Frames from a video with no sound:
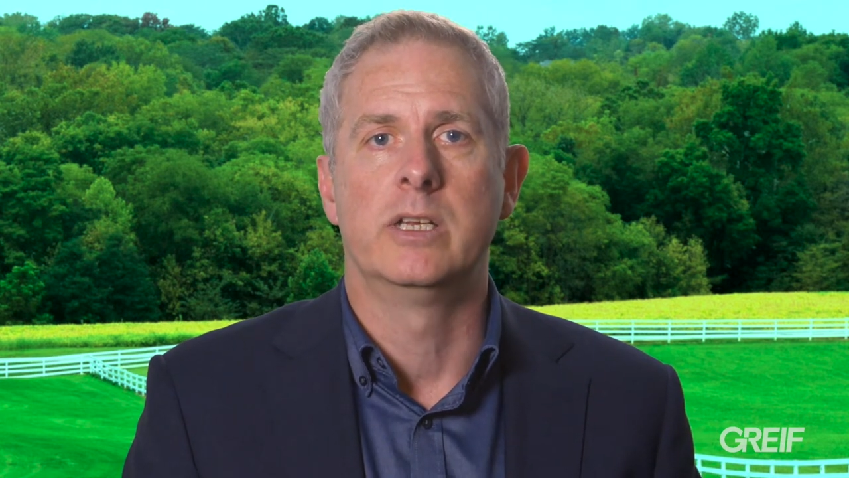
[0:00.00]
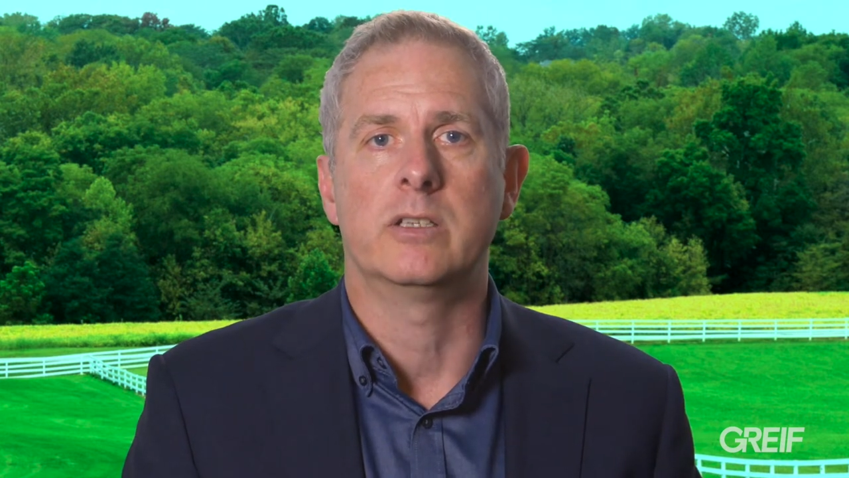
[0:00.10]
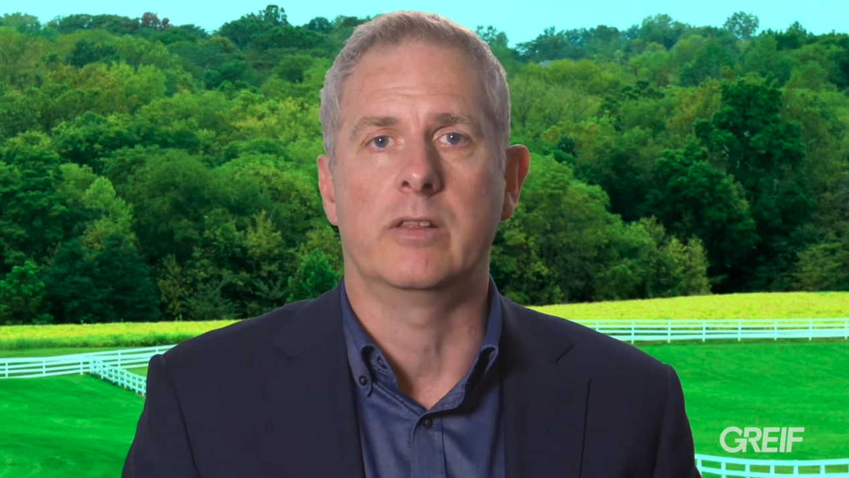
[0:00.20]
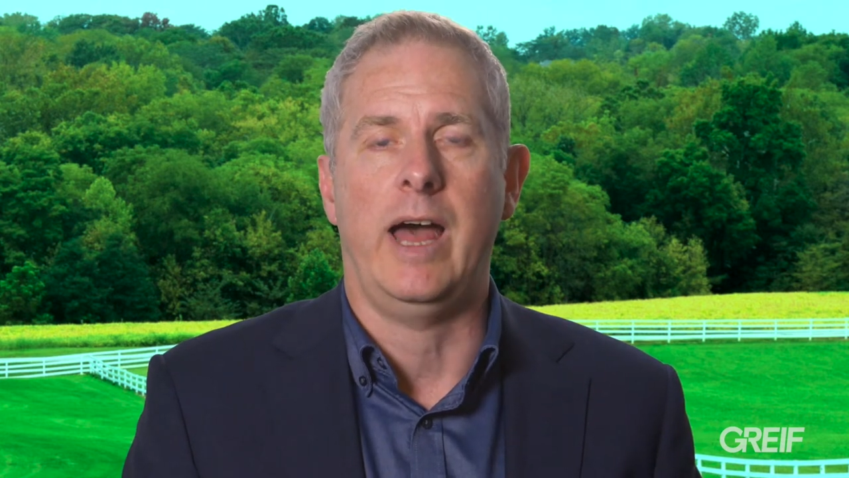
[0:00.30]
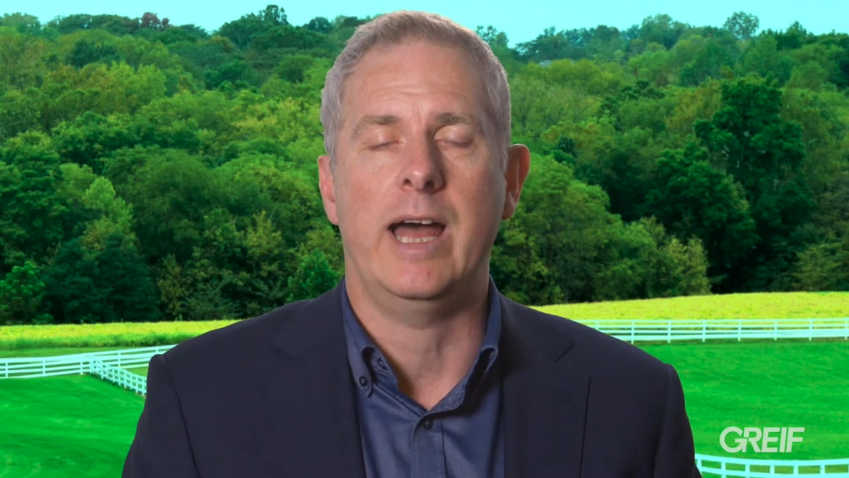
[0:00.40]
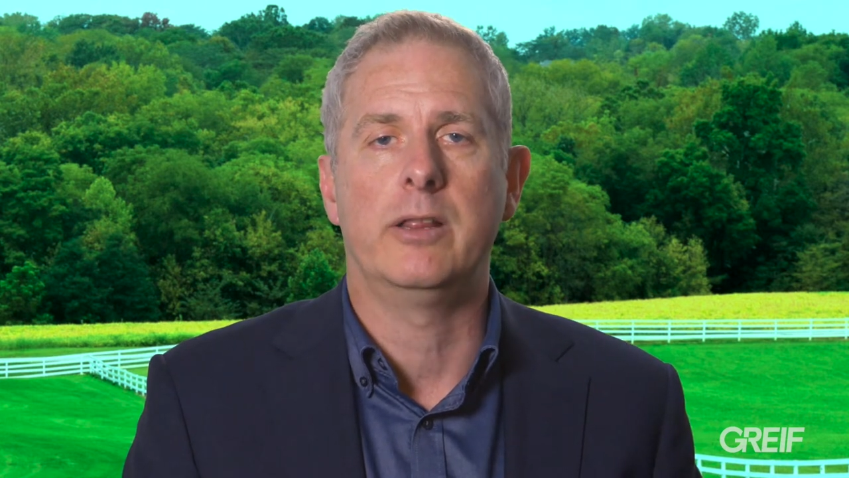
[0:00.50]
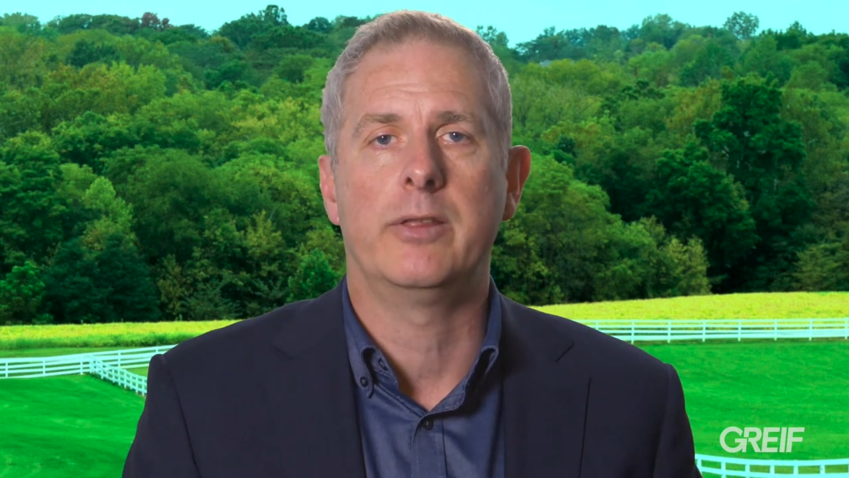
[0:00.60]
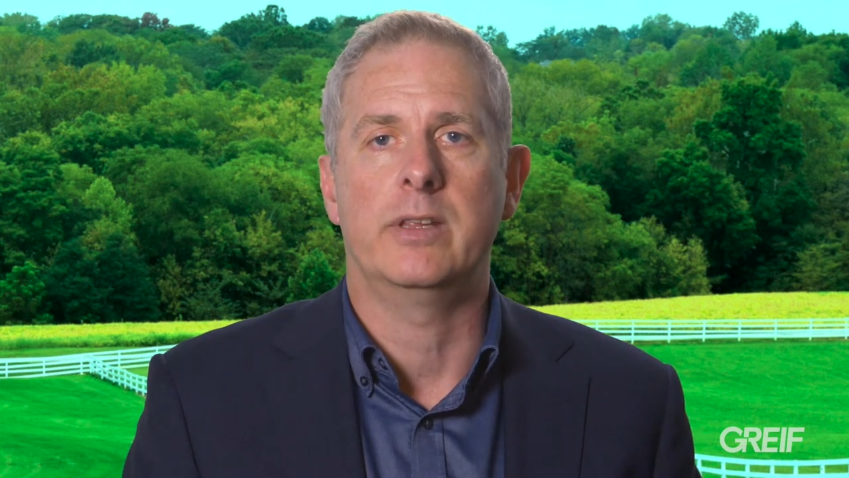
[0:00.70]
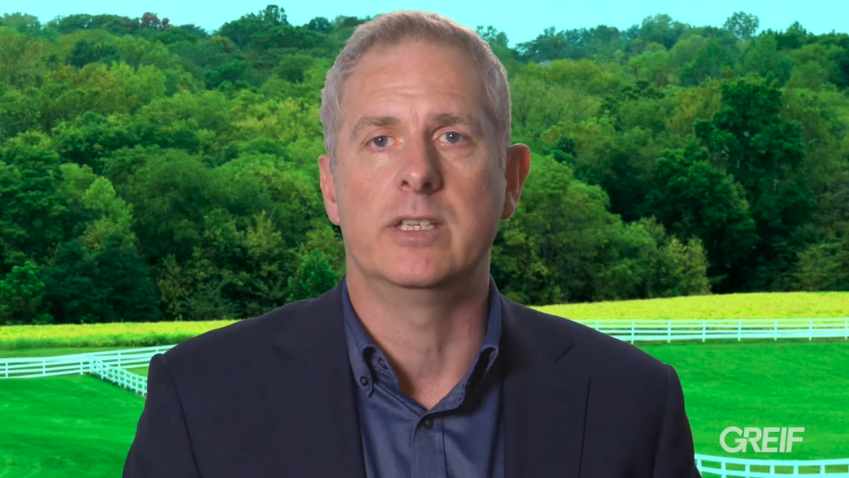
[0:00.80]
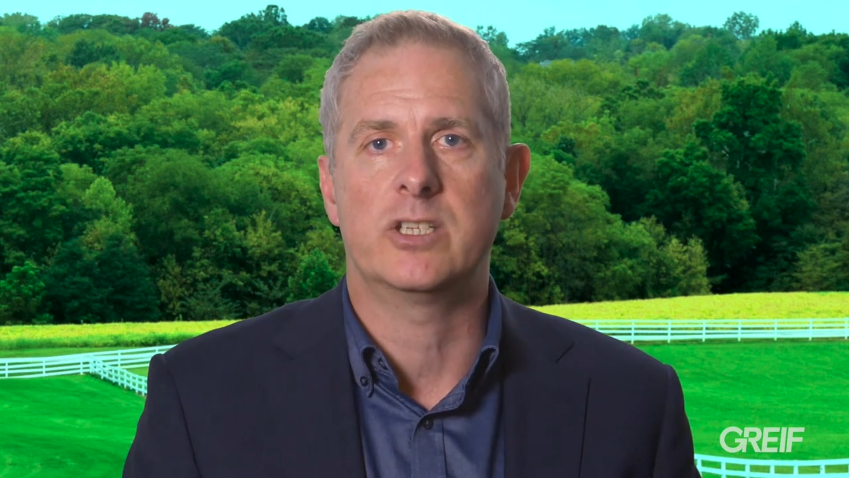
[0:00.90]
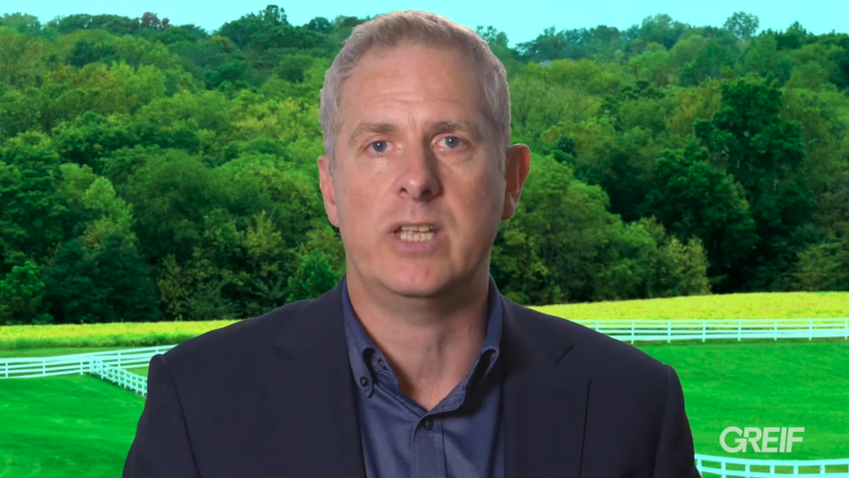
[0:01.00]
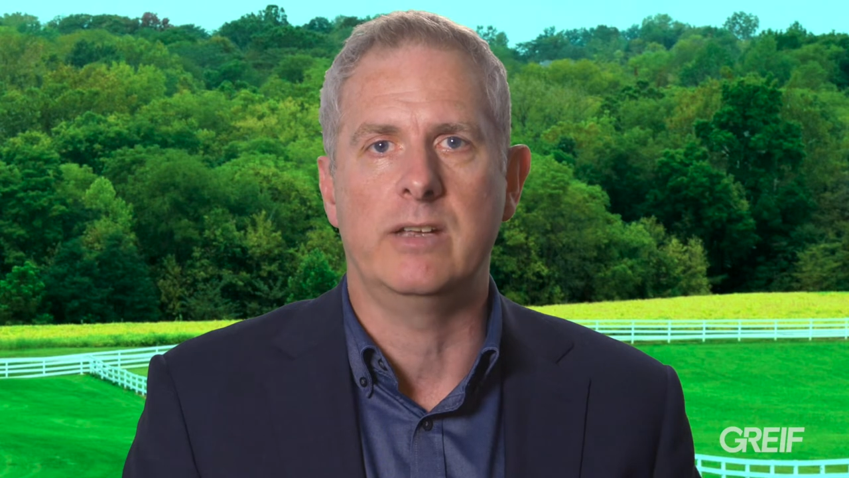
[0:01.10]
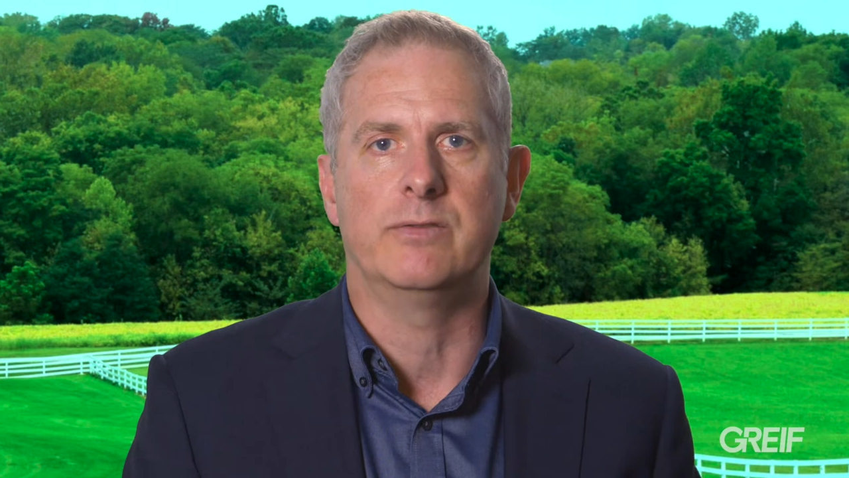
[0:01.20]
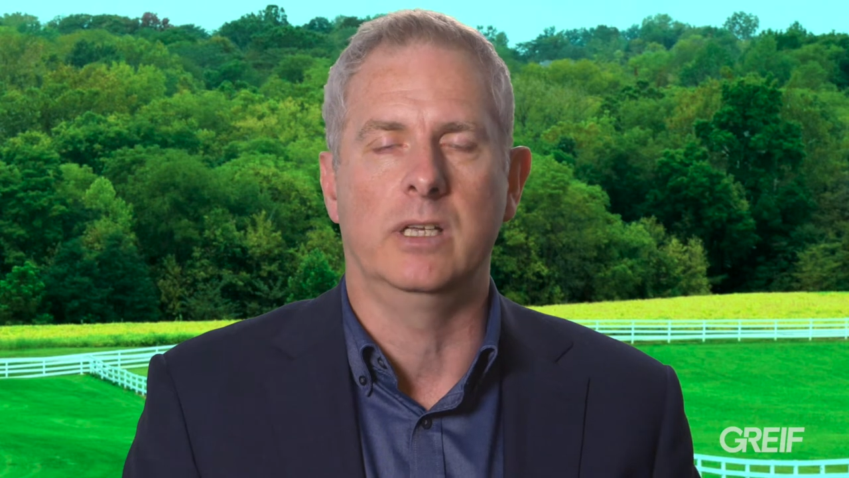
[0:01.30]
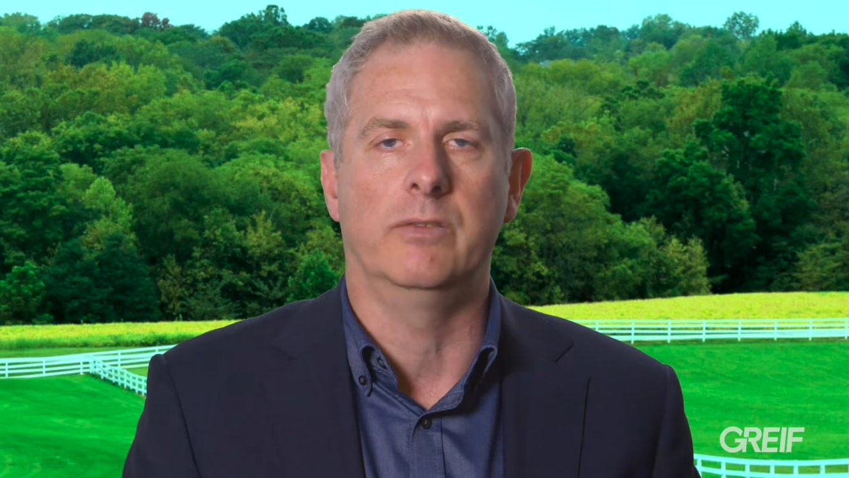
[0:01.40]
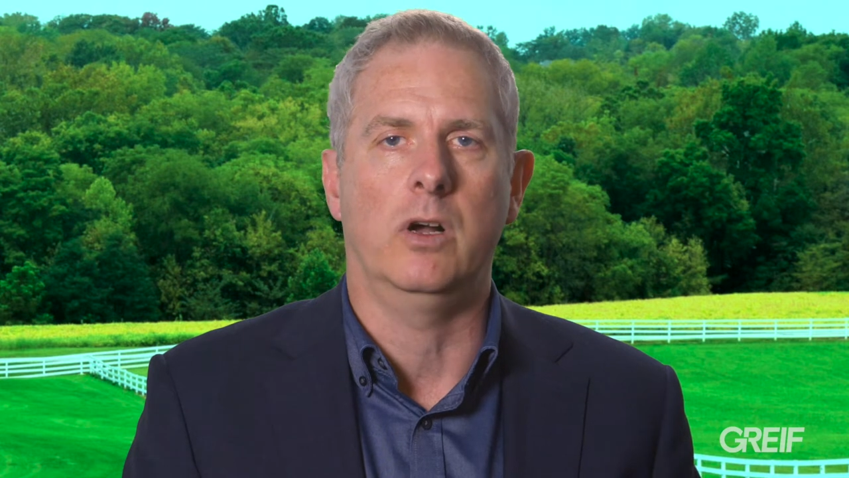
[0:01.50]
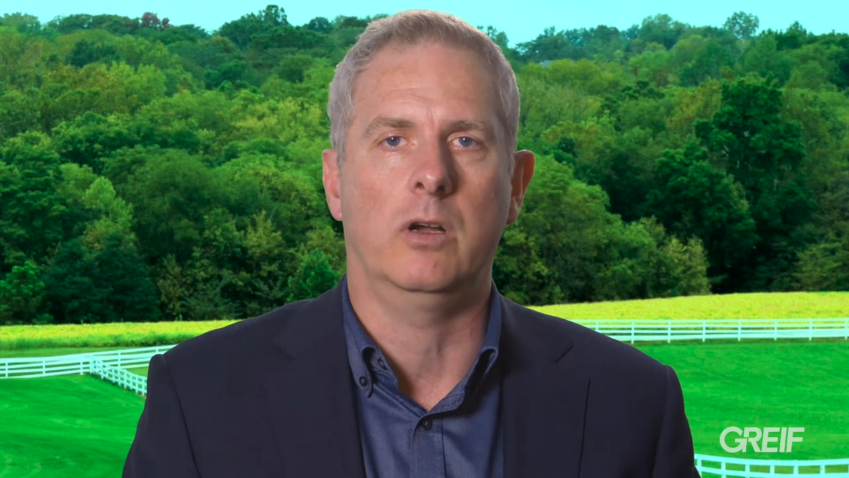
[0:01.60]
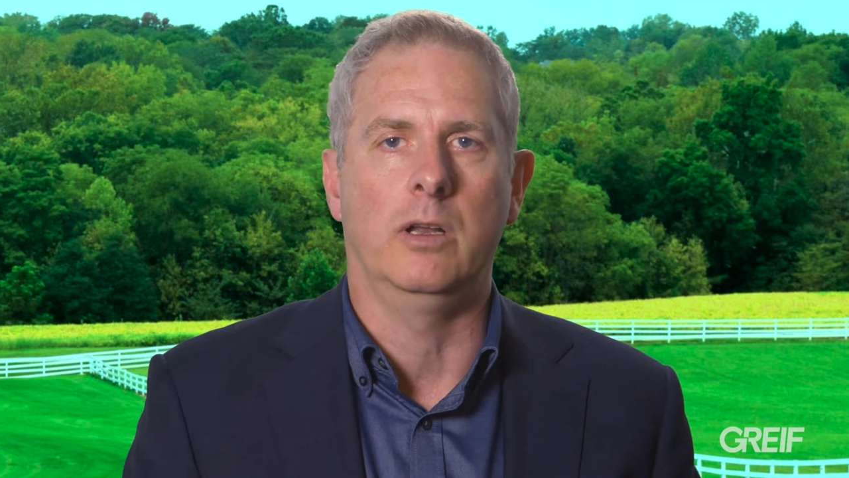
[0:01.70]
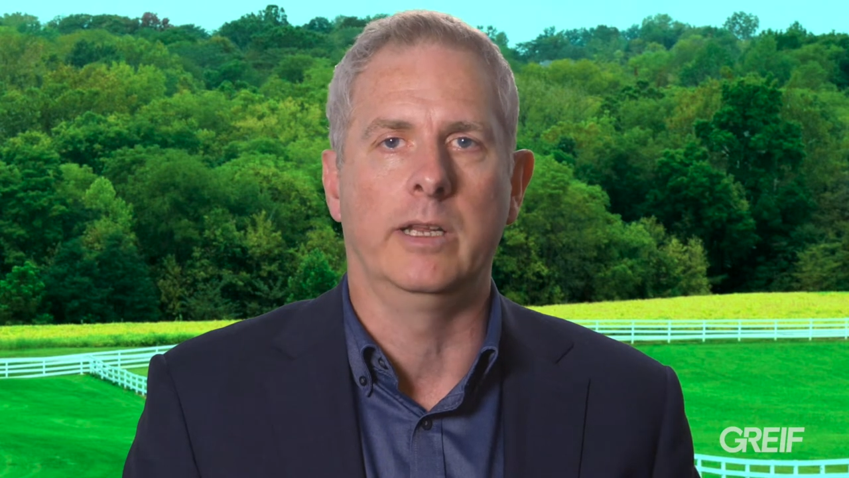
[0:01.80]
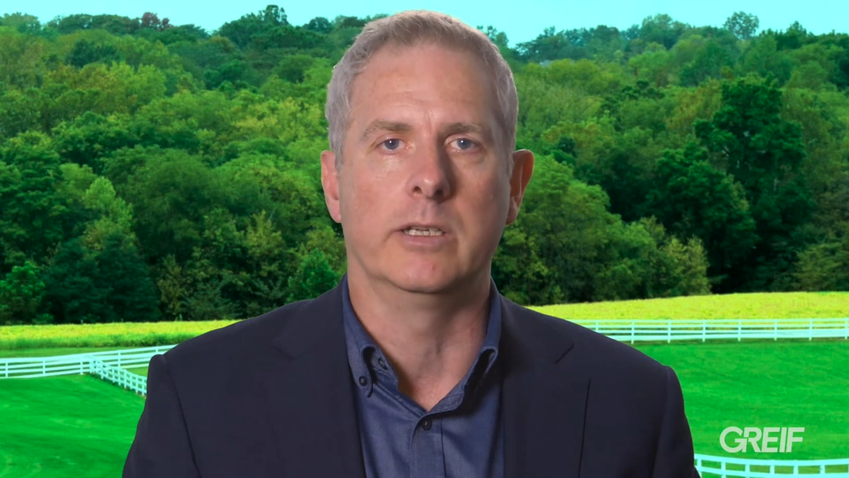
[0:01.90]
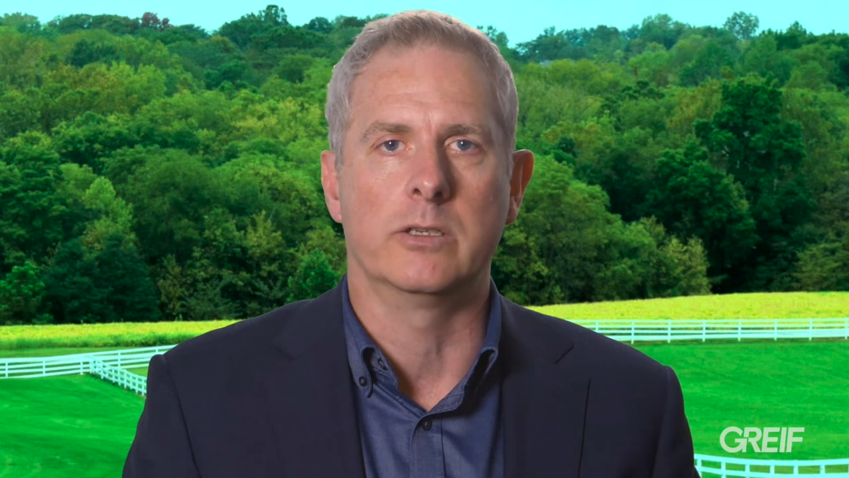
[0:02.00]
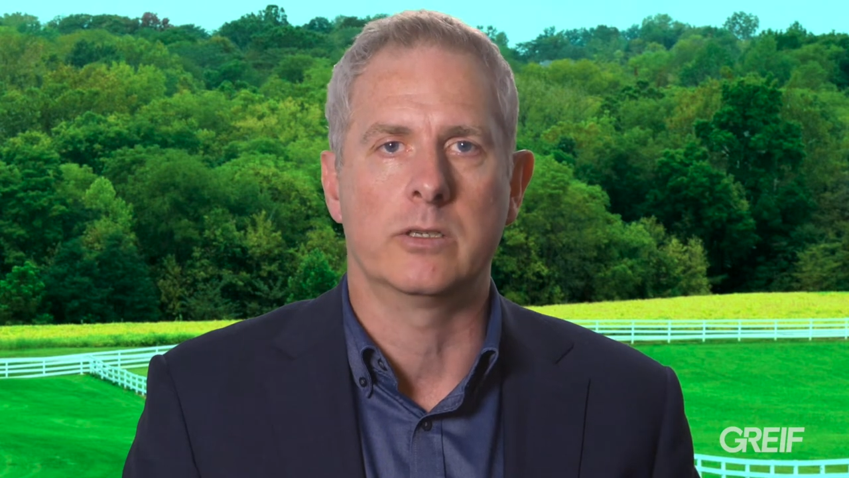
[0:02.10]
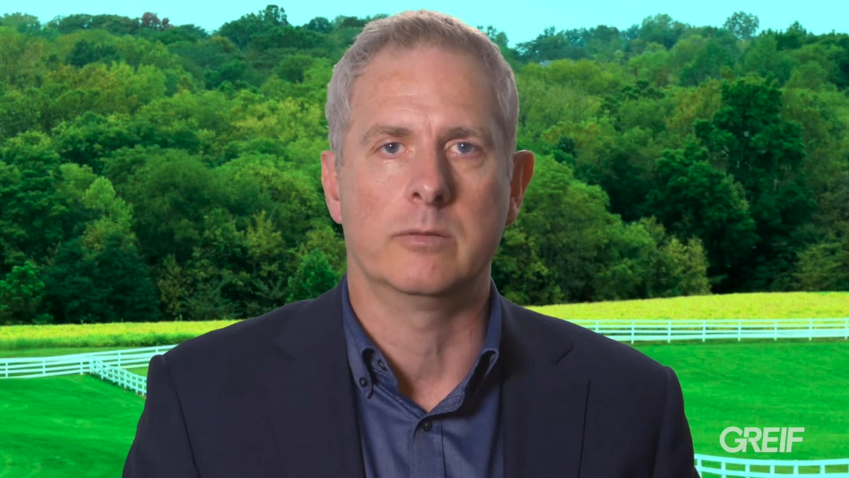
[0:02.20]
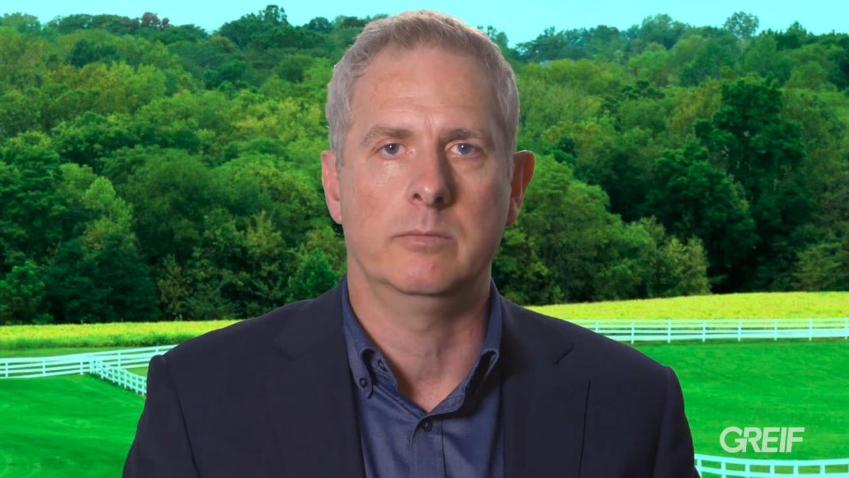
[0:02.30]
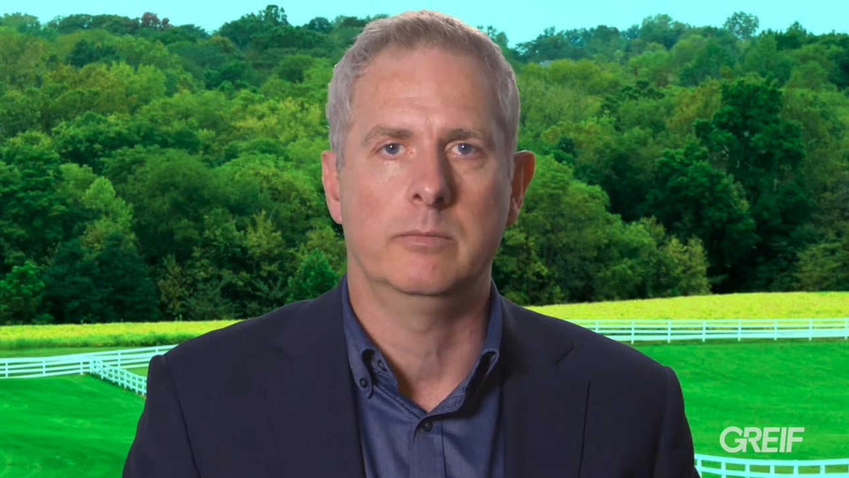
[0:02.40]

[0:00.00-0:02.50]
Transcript: to the health and safety of our colleagues.